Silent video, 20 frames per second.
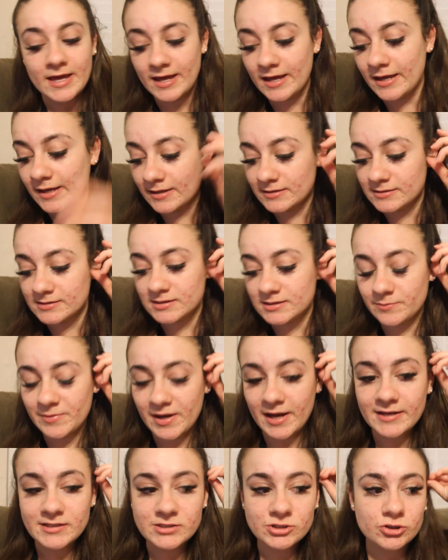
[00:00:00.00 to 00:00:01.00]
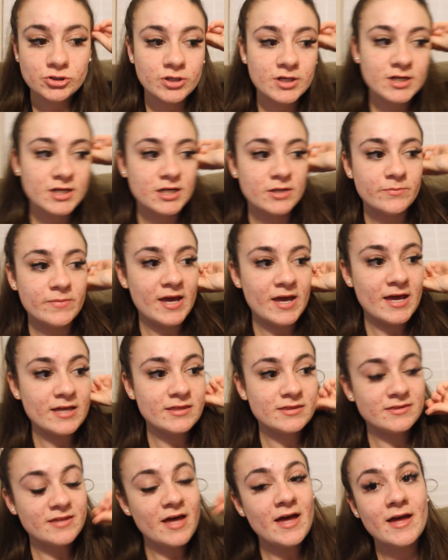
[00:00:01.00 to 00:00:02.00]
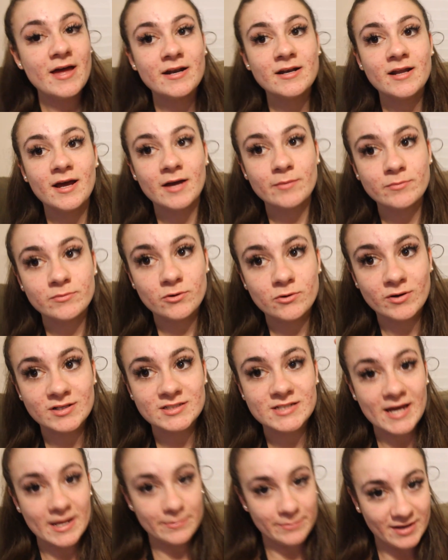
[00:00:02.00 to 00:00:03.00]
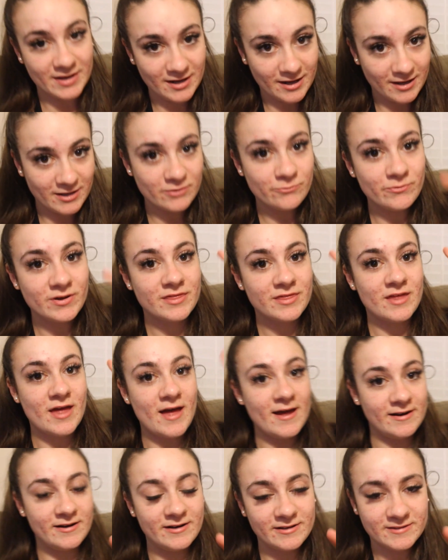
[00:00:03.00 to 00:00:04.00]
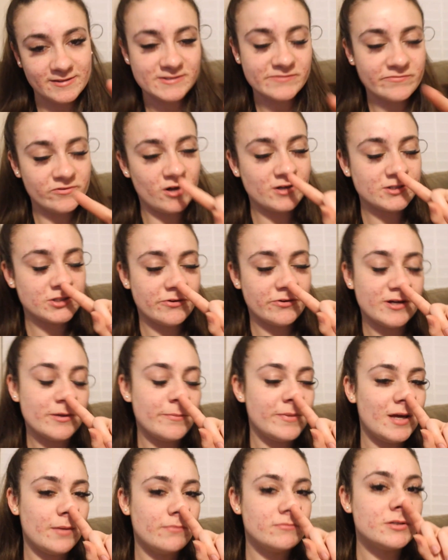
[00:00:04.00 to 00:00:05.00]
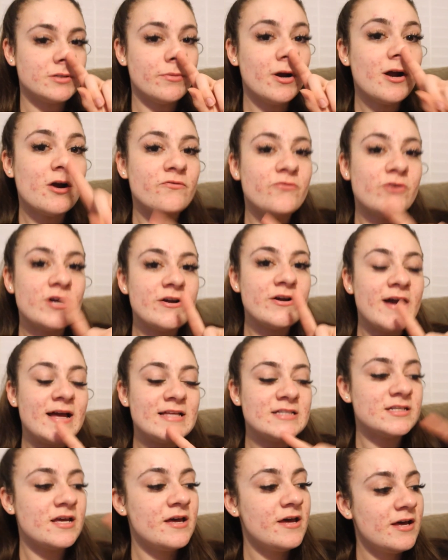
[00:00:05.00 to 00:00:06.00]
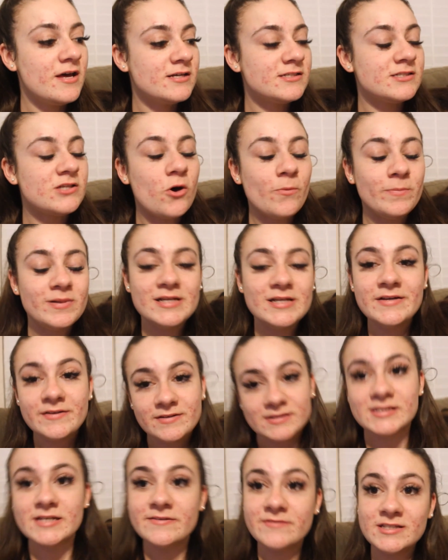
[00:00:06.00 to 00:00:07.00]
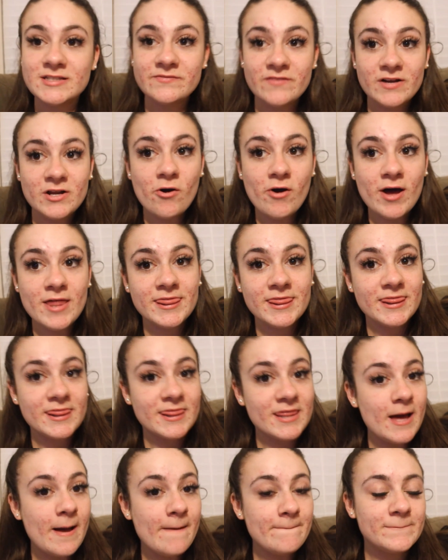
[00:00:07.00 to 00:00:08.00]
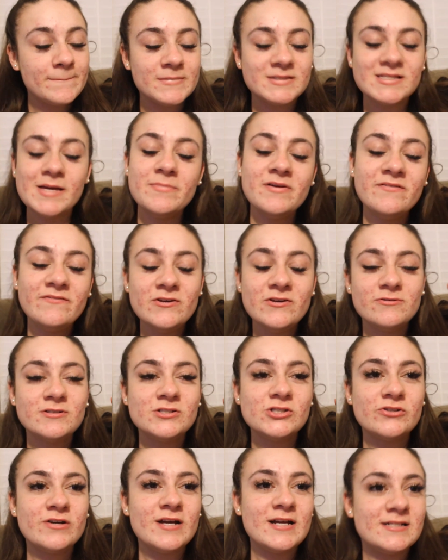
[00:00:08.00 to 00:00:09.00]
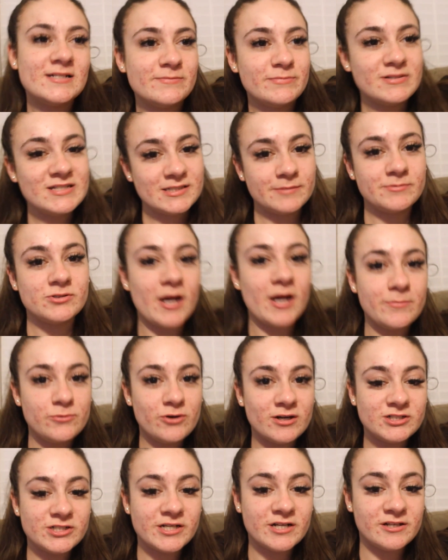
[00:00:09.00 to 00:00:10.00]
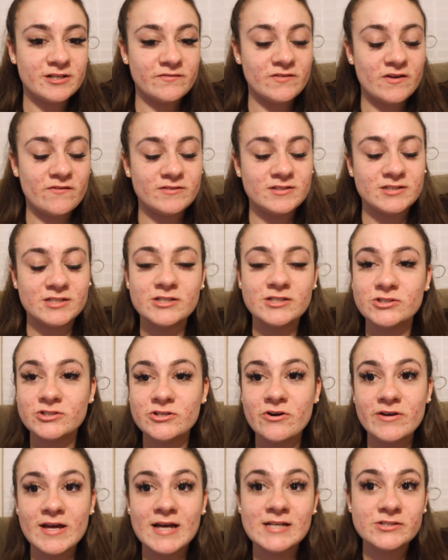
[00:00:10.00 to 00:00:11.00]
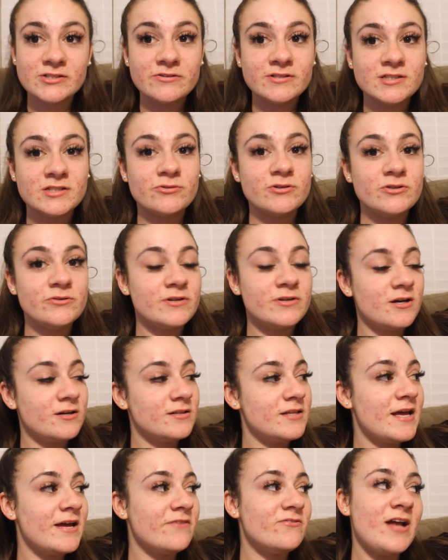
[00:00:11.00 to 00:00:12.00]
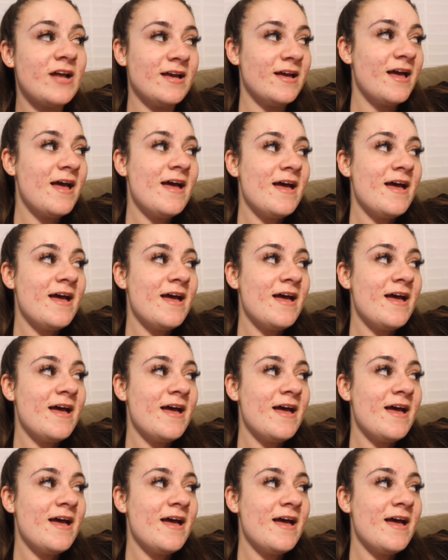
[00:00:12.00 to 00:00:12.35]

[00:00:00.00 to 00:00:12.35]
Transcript: and some ice cream, and then I'm going to end my night with editing this vlog so it can be up tomorrow for you guys. So please give this video a thumbs up if you enjoyed, and please subscribe to our channel if you haven't done so yet so you can see we're doing all day every day.